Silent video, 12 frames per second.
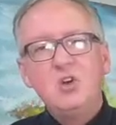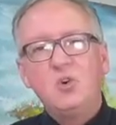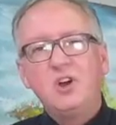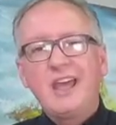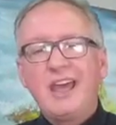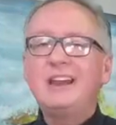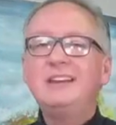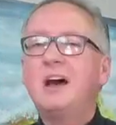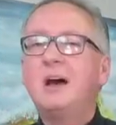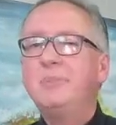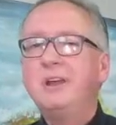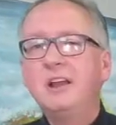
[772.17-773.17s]
what had
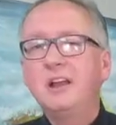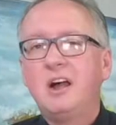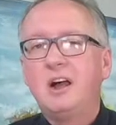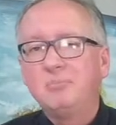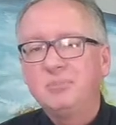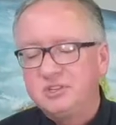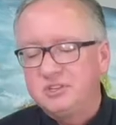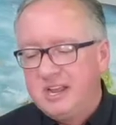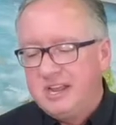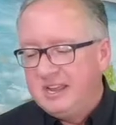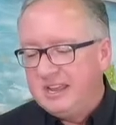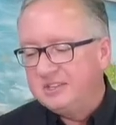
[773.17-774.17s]
not been accomplished
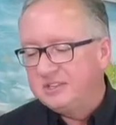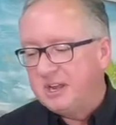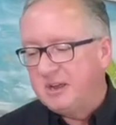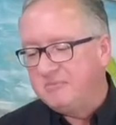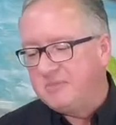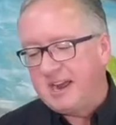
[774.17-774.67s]
in some